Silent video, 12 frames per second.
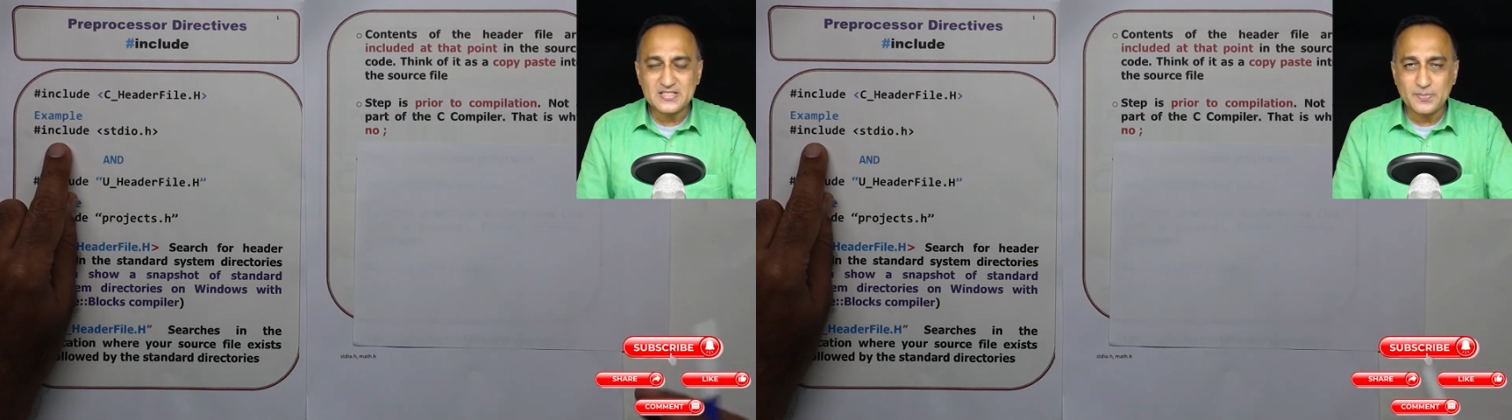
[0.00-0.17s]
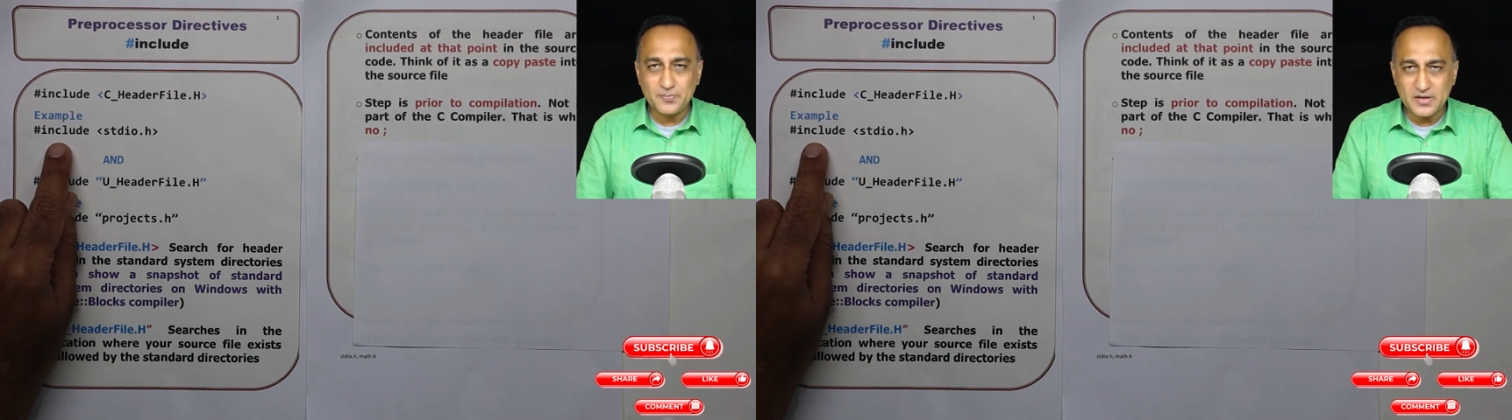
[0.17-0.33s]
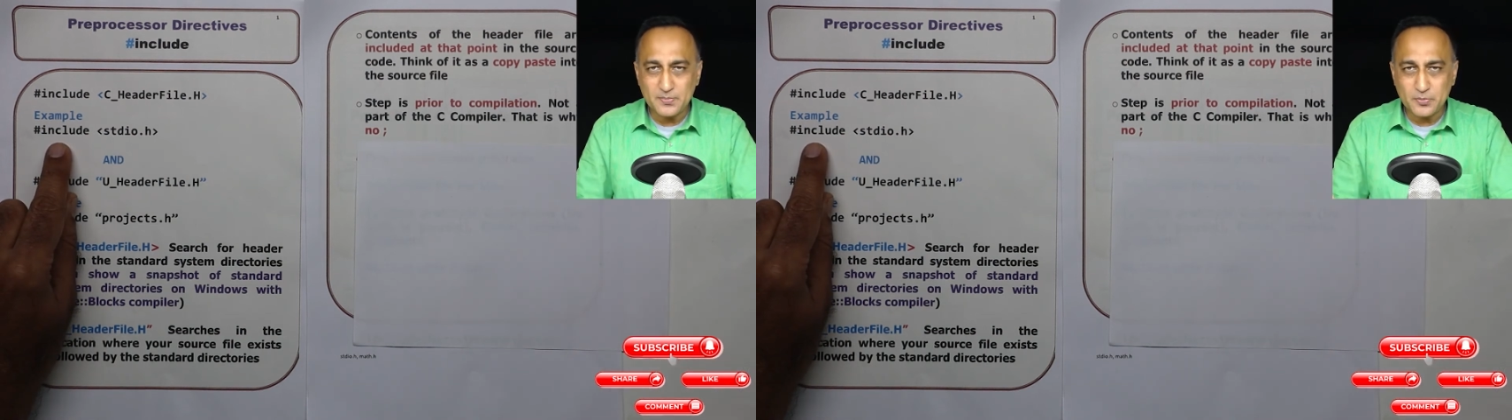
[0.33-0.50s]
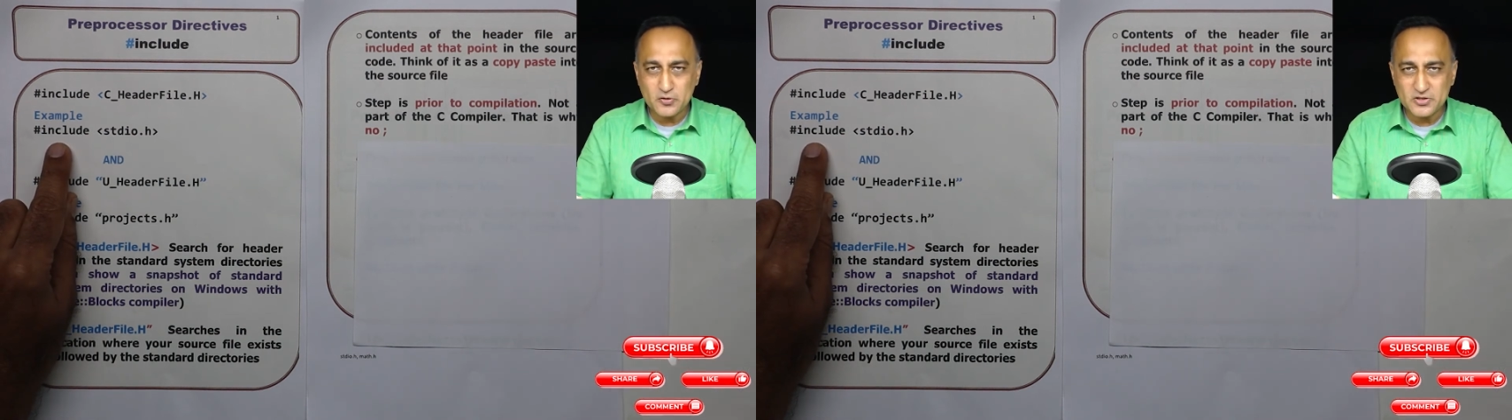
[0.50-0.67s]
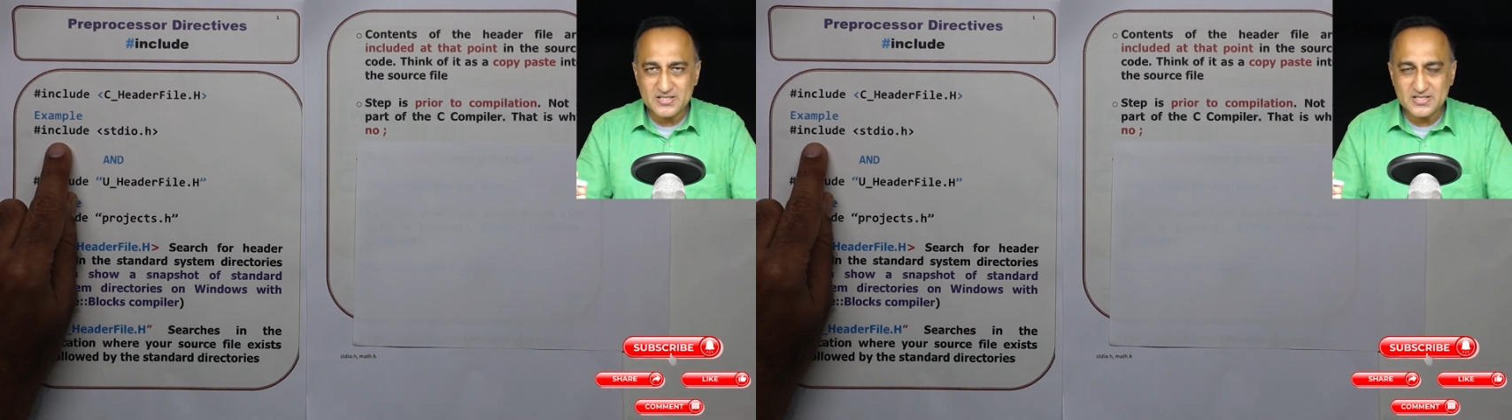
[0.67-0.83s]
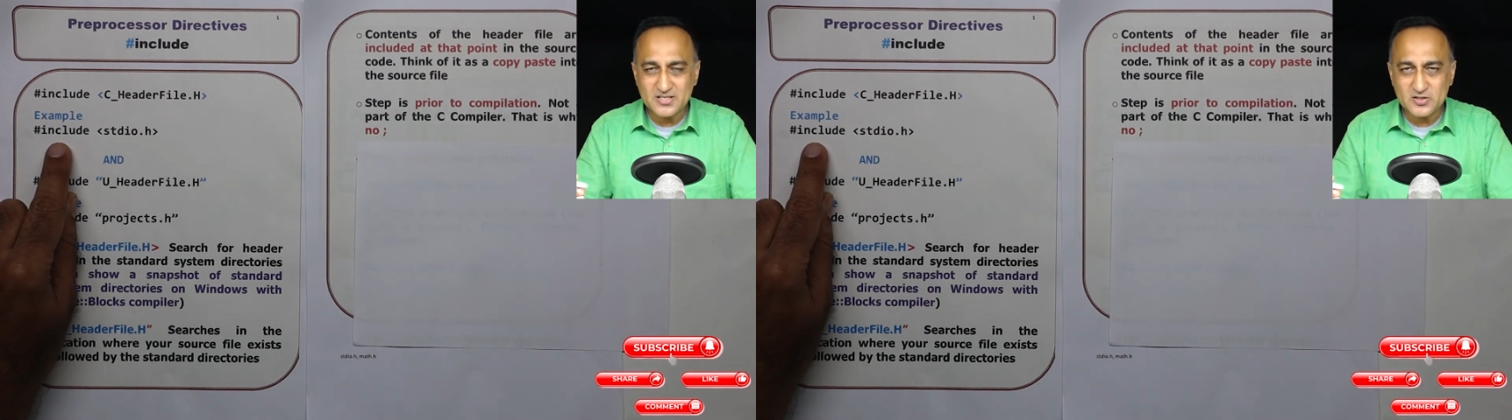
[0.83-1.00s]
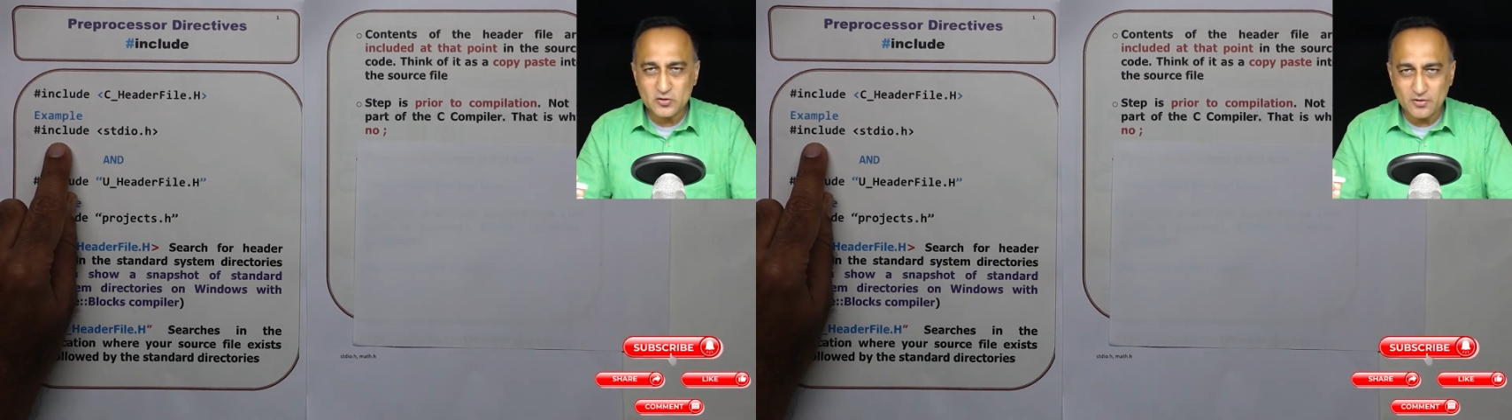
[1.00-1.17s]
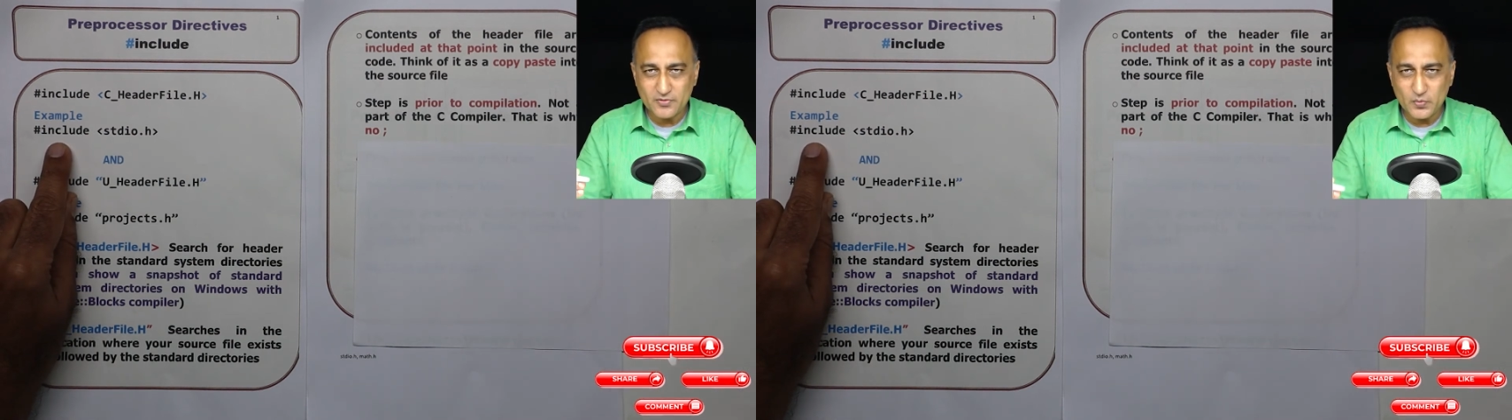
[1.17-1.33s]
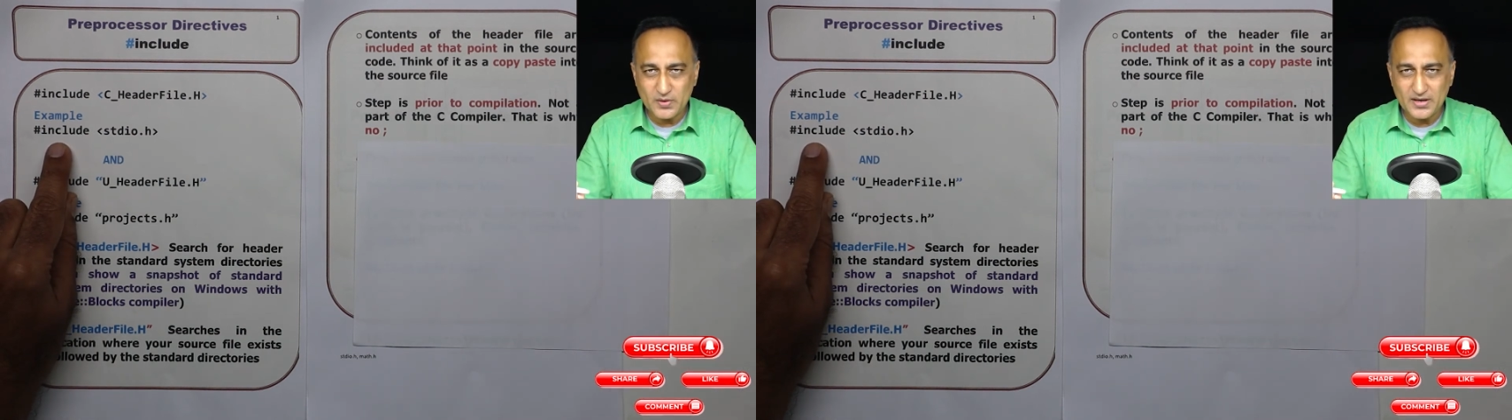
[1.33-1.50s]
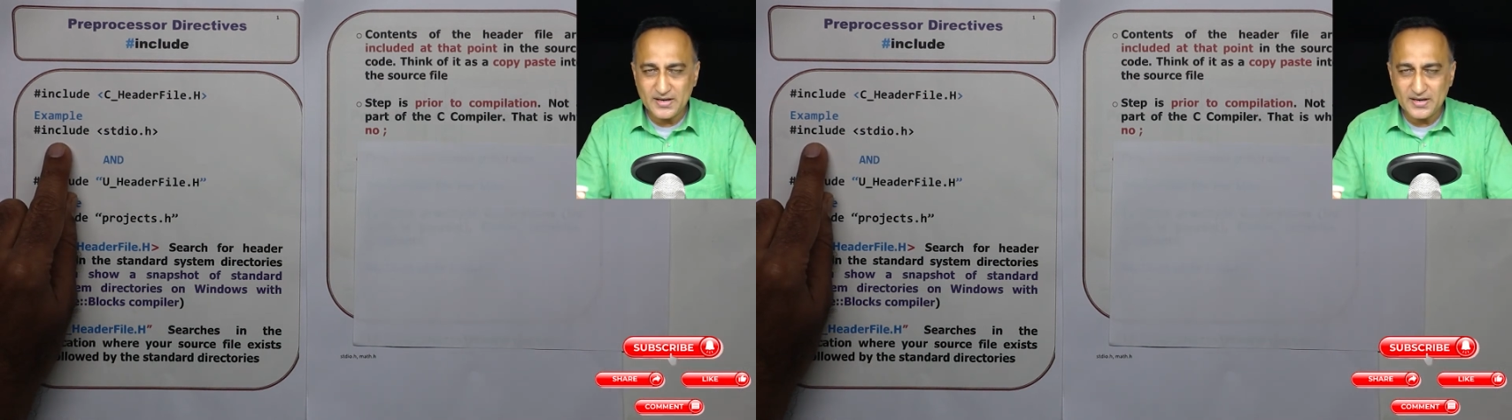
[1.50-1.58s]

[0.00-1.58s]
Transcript: The preprocessor software